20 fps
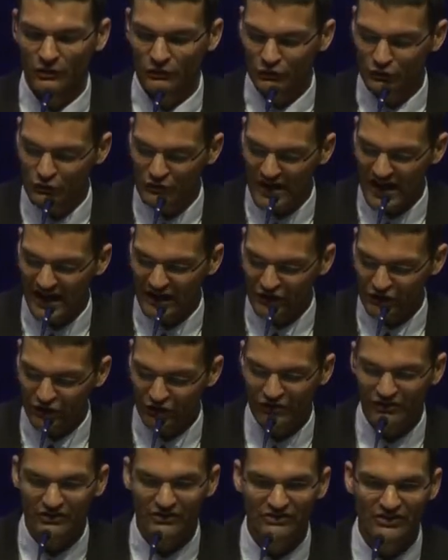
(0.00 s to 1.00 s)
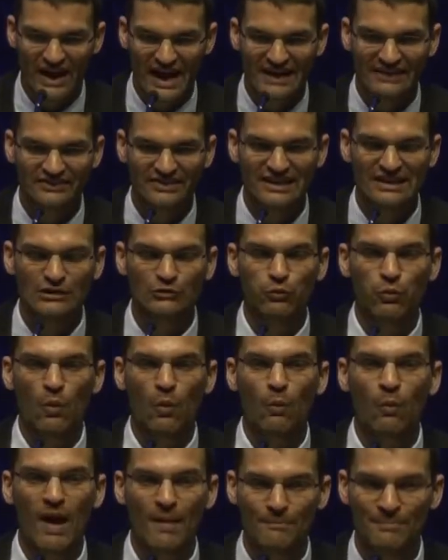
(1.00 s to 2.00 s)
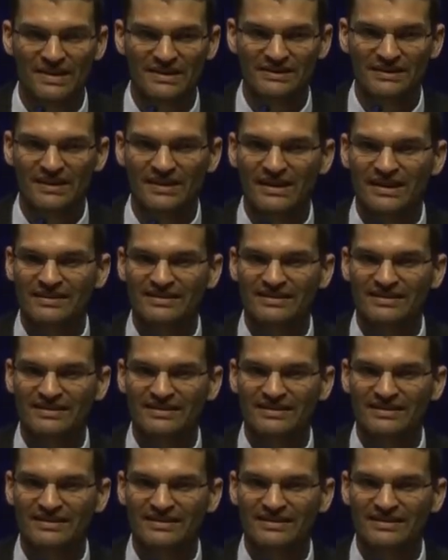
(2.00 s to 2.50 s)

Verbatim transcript: Do not turn science into a weapon